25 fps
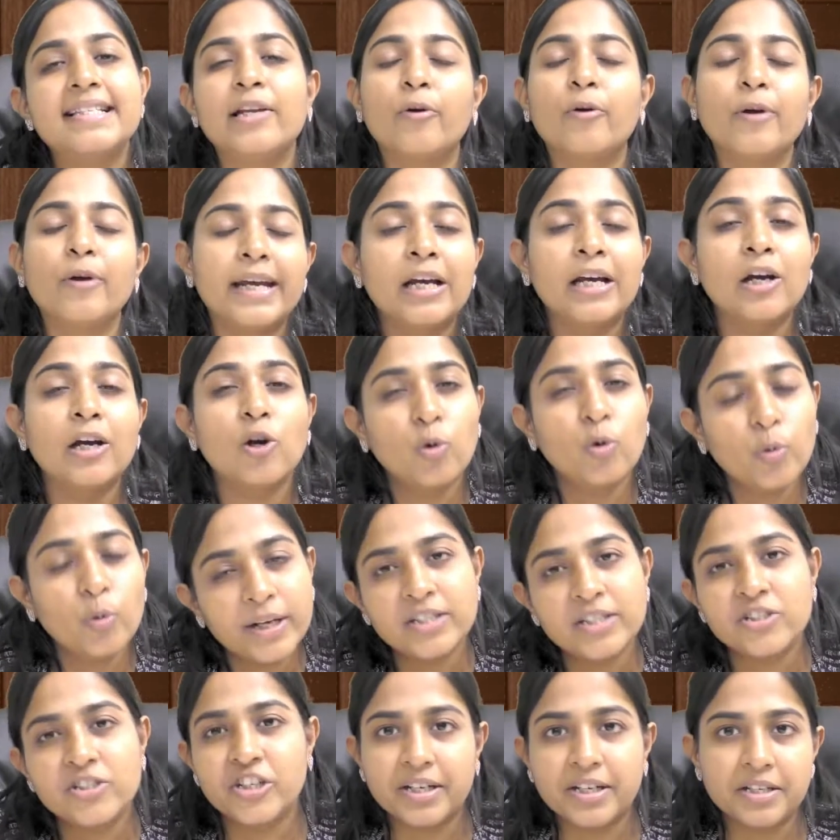including
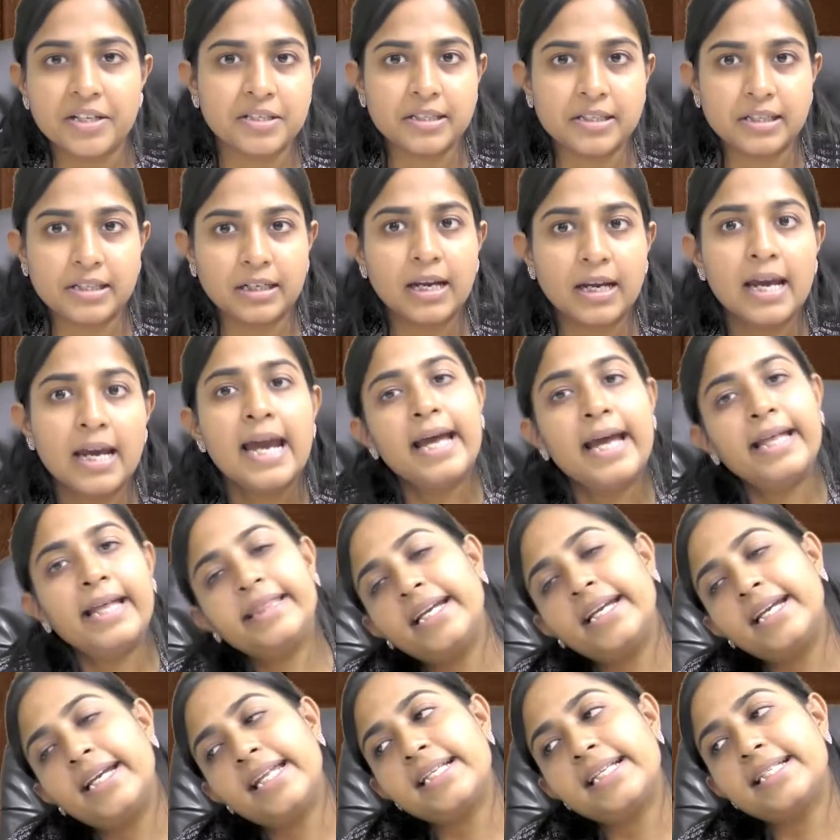GST. Then
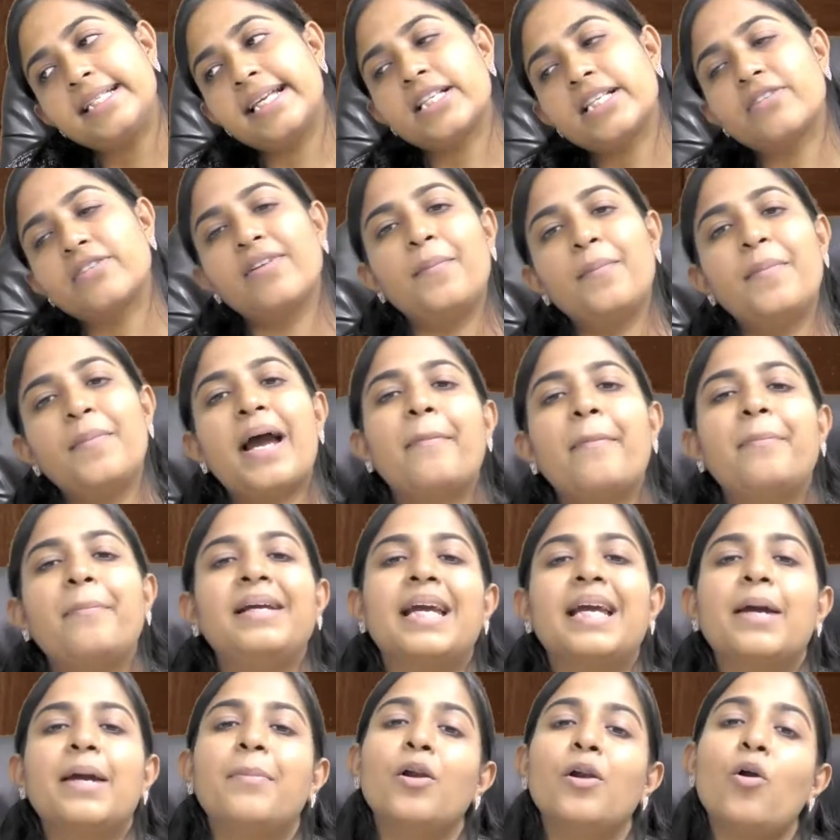TCS will be
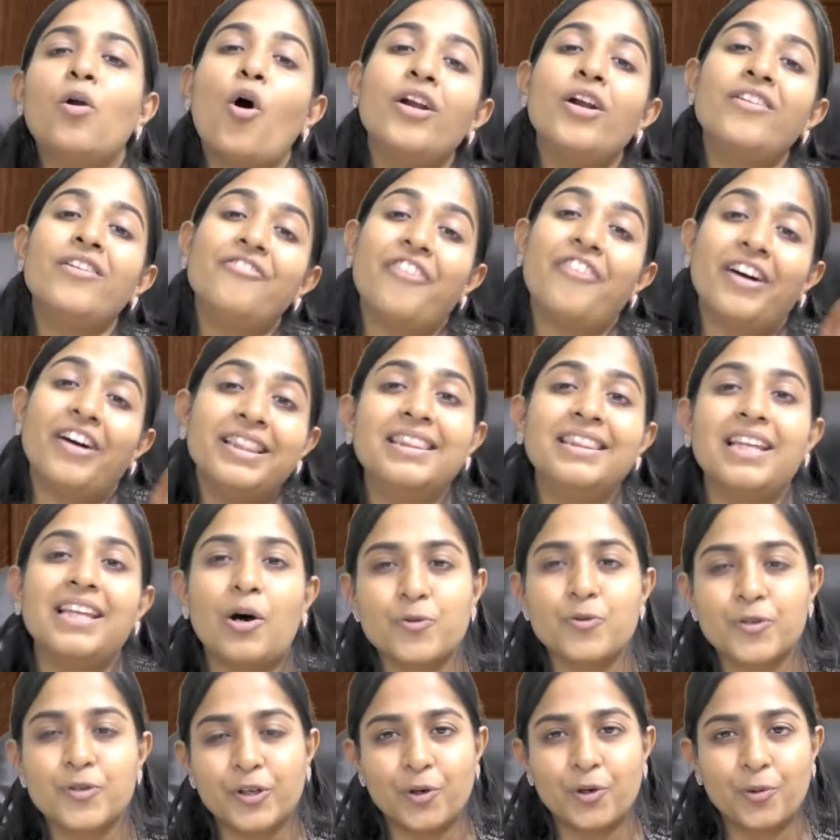applicable on 1000
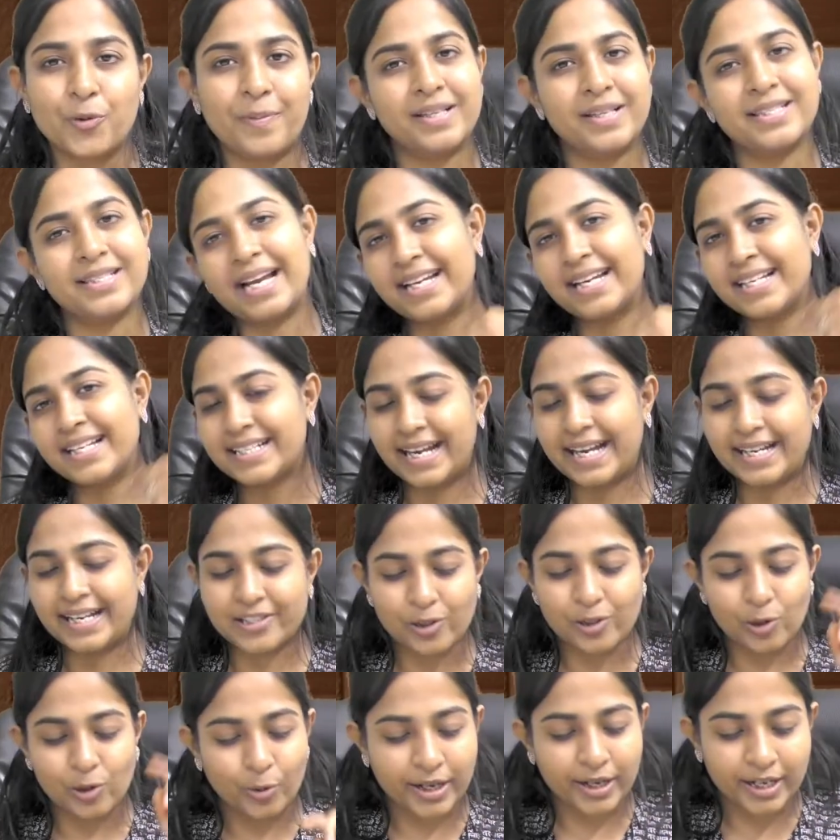rupees, that is
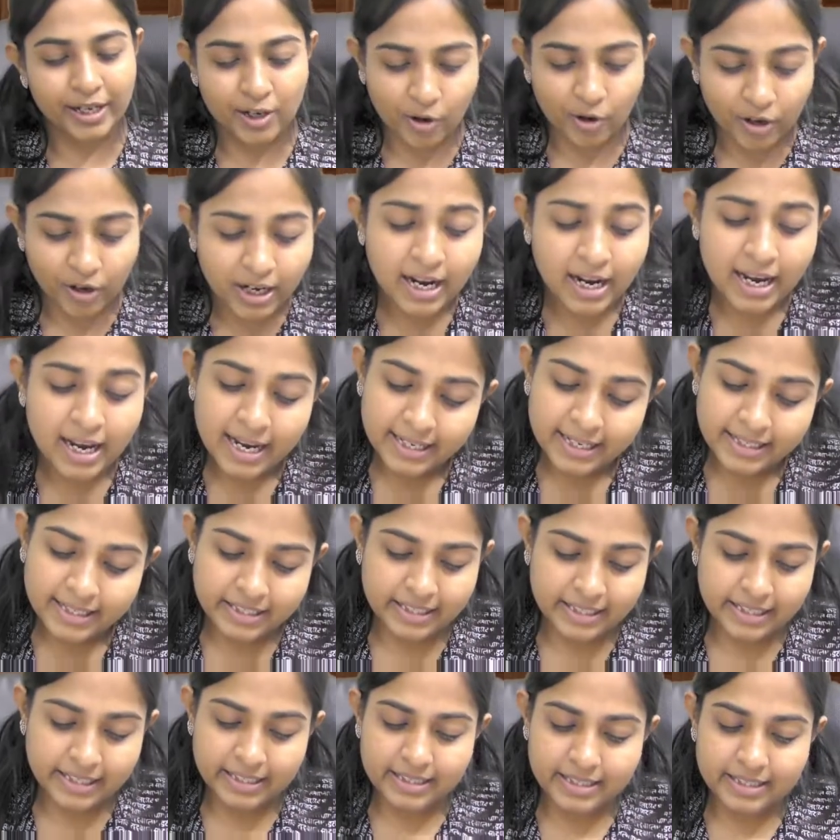excluding your
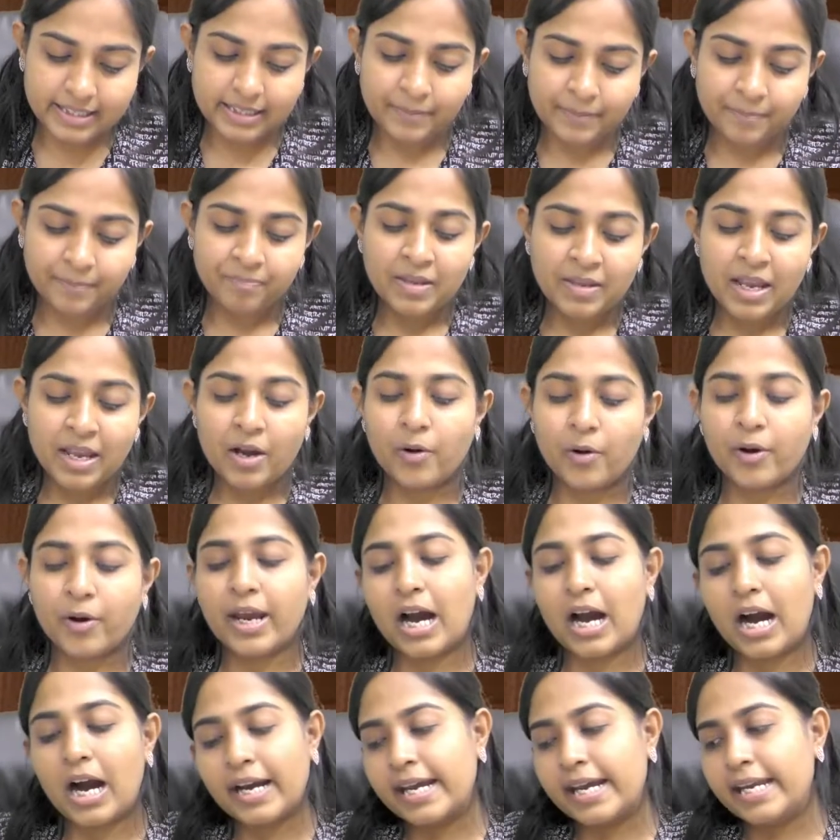GST. Okay,
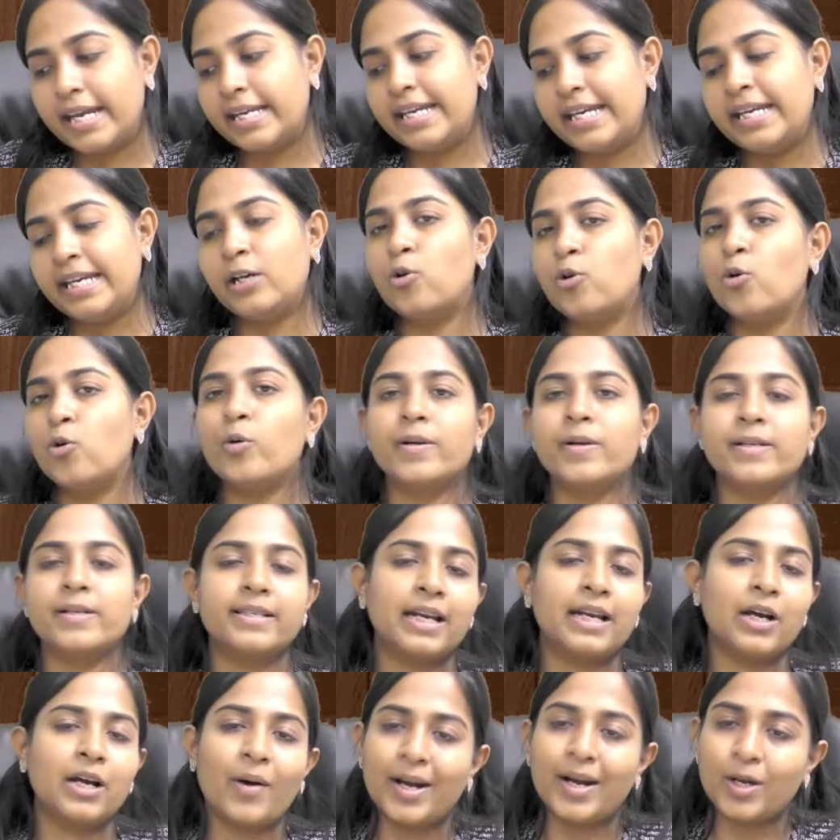again, eco is
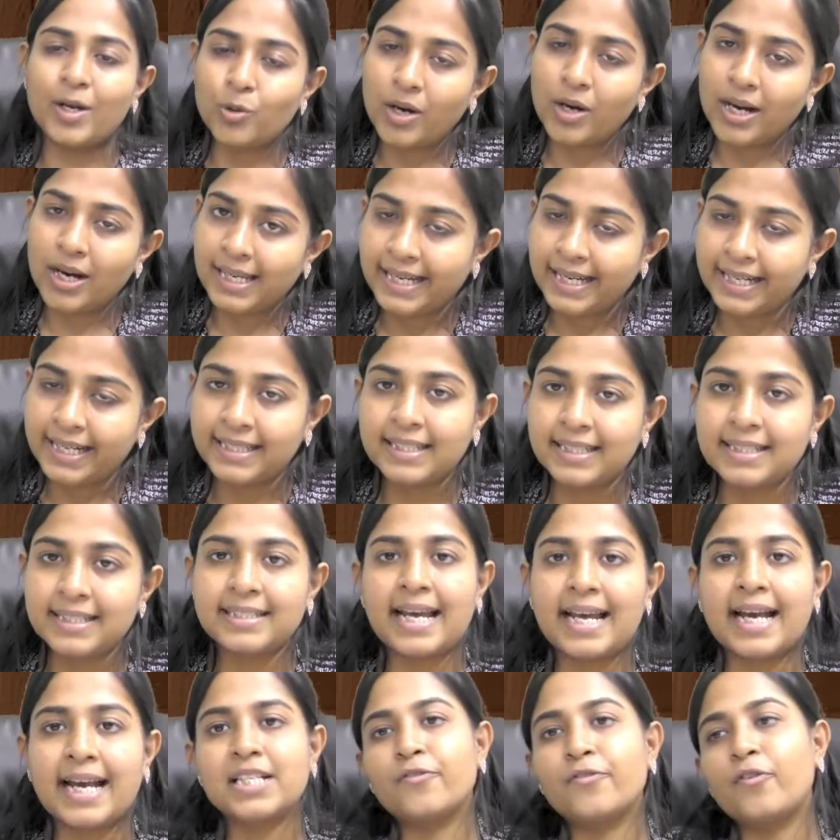required to collect this tax
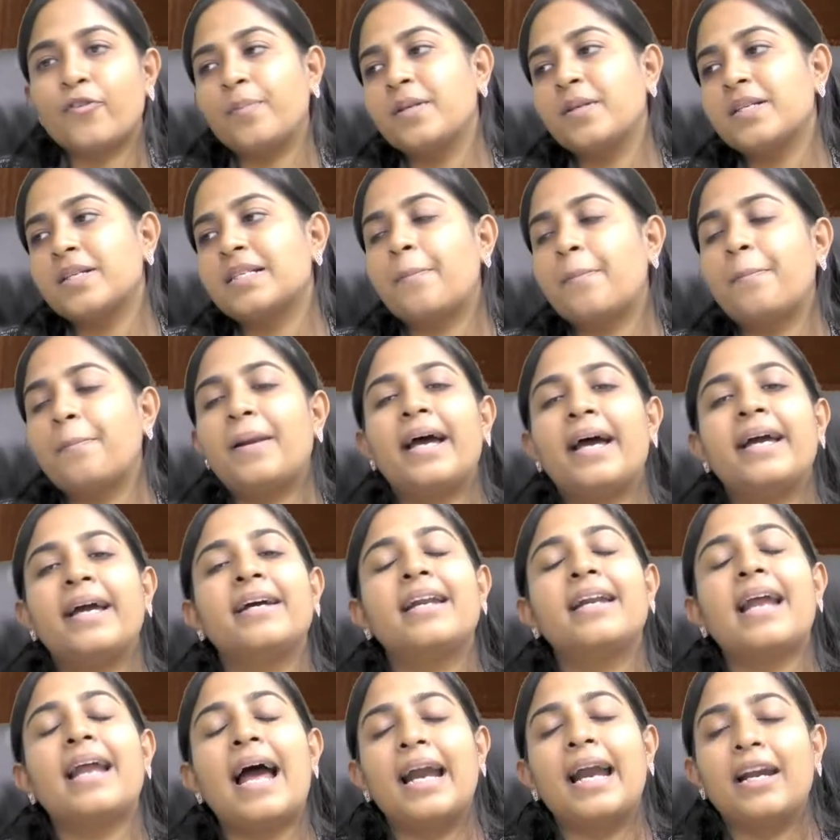from the supplier
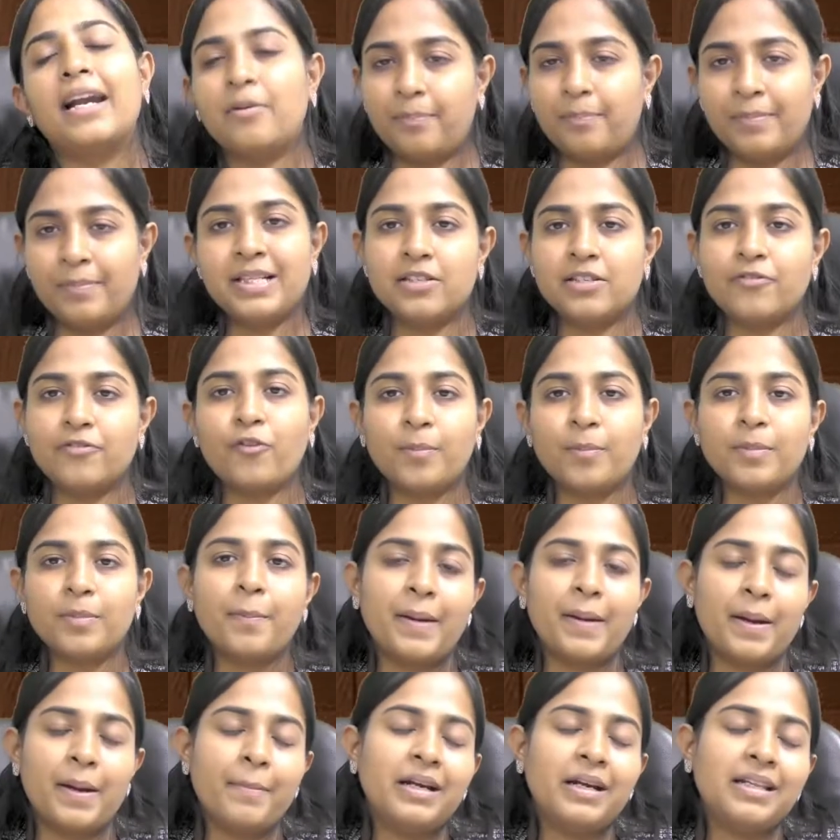and means from the
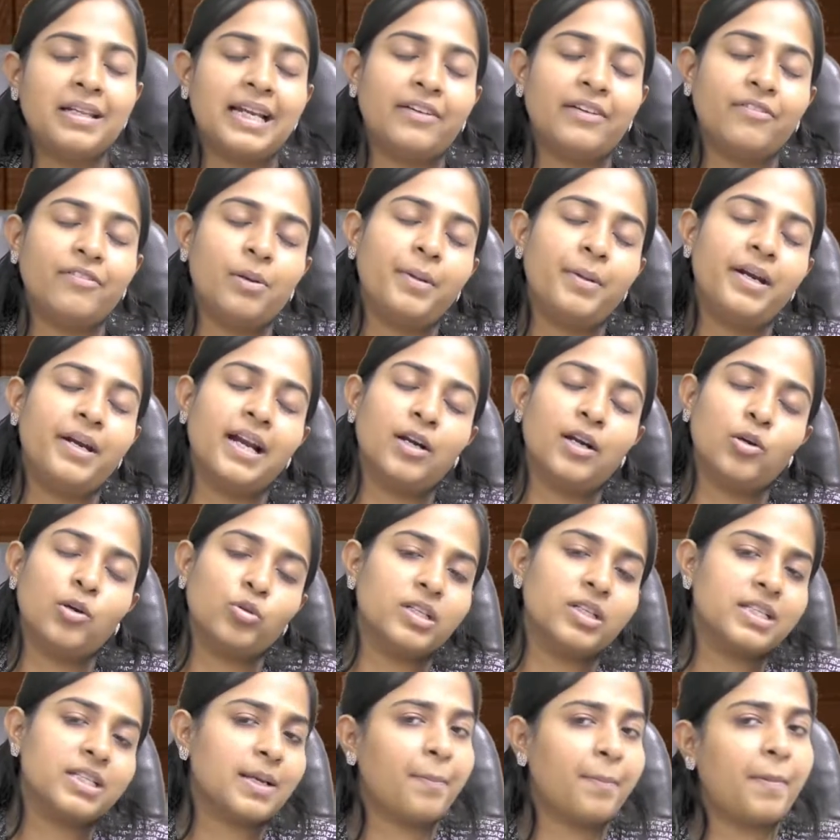payment that will be done to the
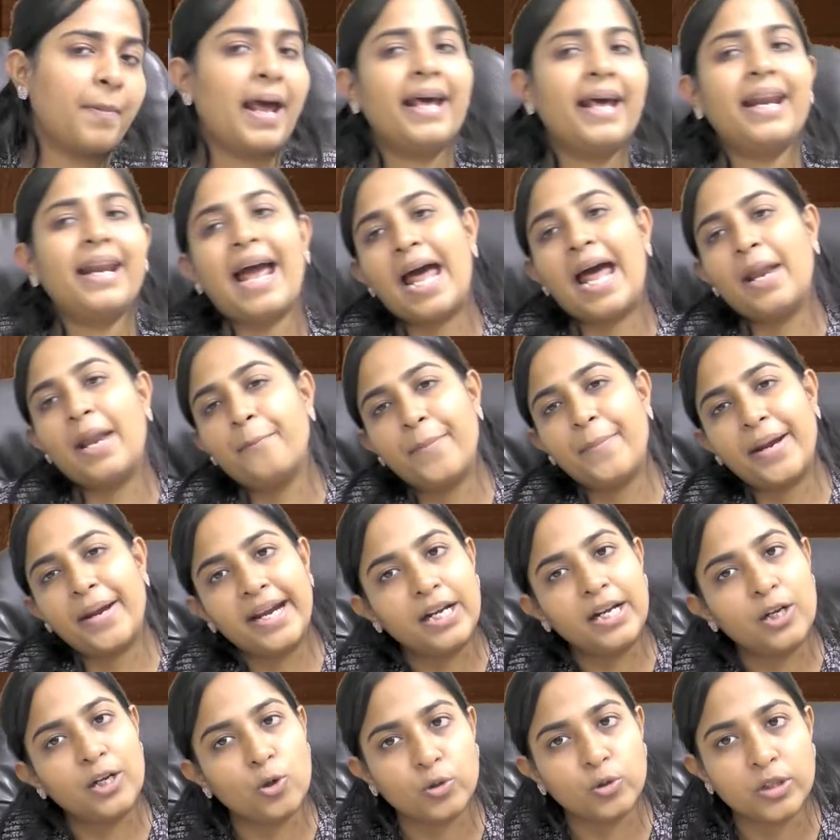supplier and pay it to
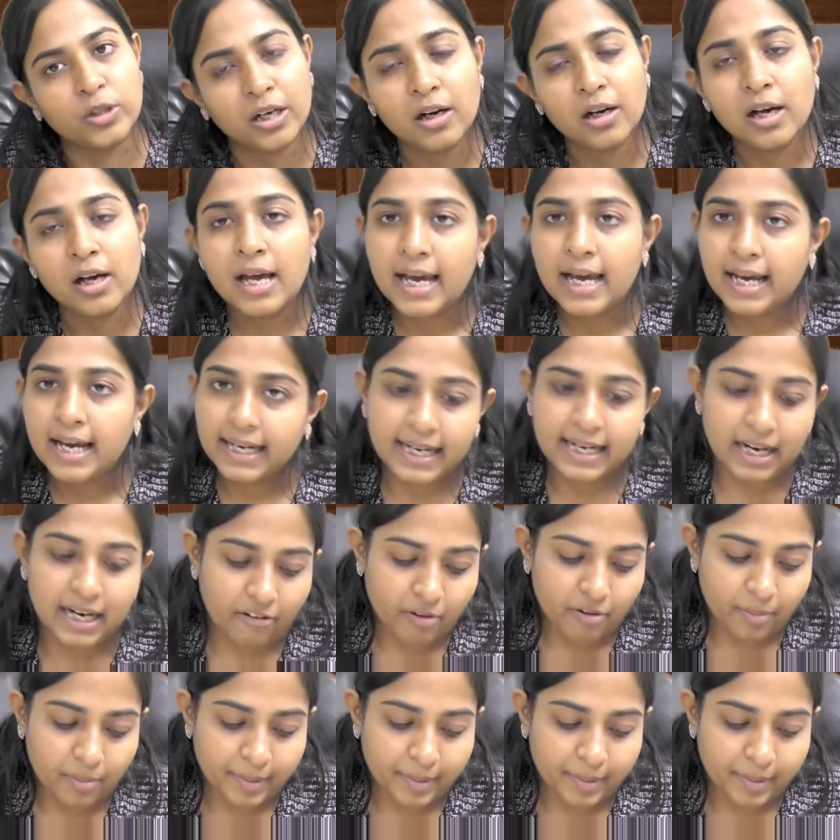the government.